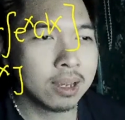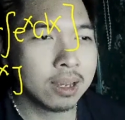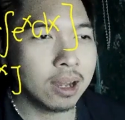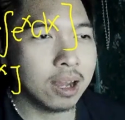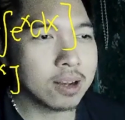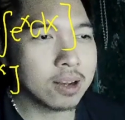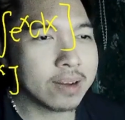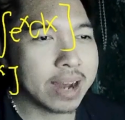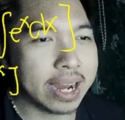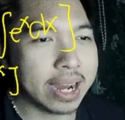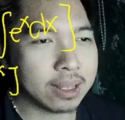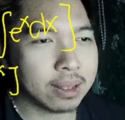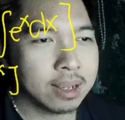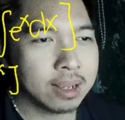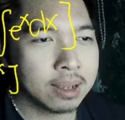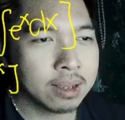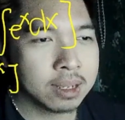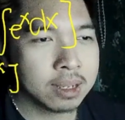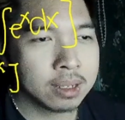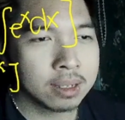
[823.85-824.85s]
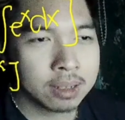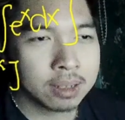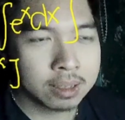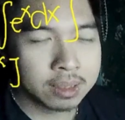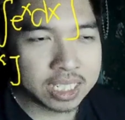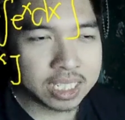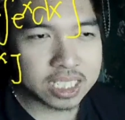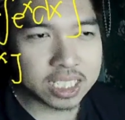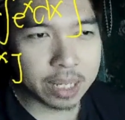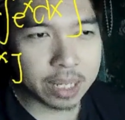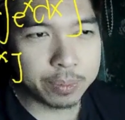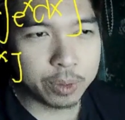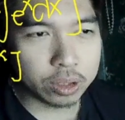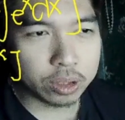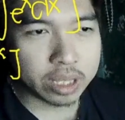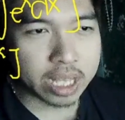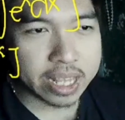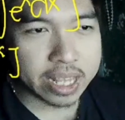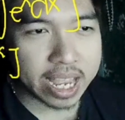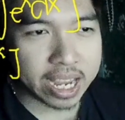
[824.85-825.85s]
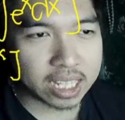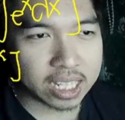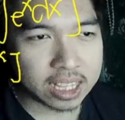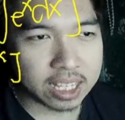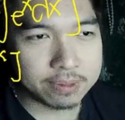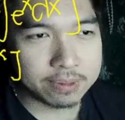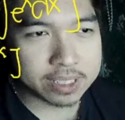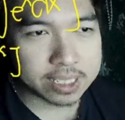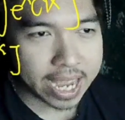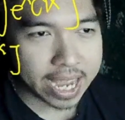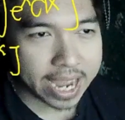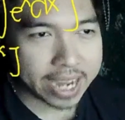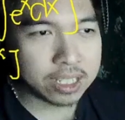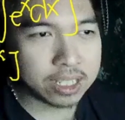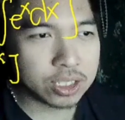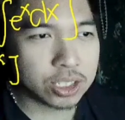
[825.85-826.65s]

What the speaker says: All right. Distribute the negative sign.